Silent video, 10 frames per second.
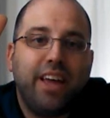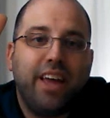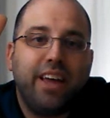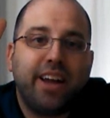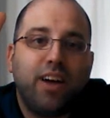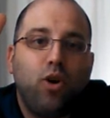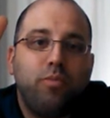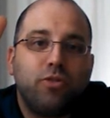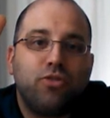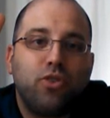day, and I
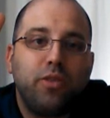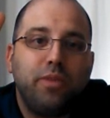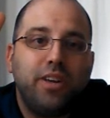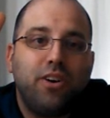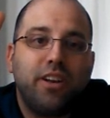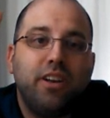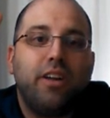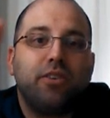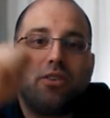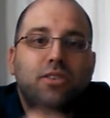hope you'll join me on
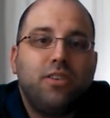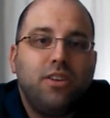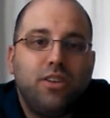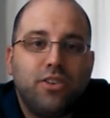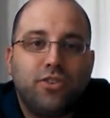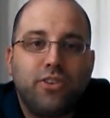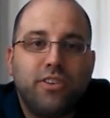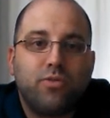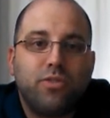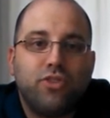another
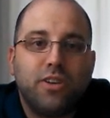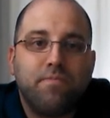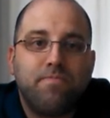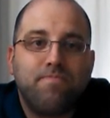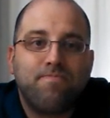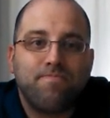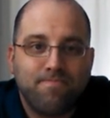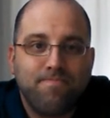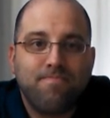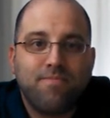Journeys with Jim.
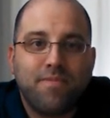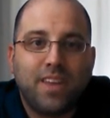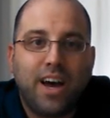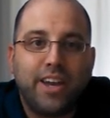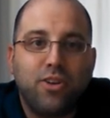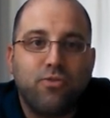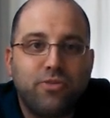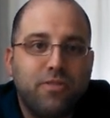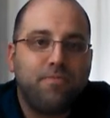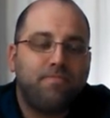
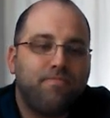Adios.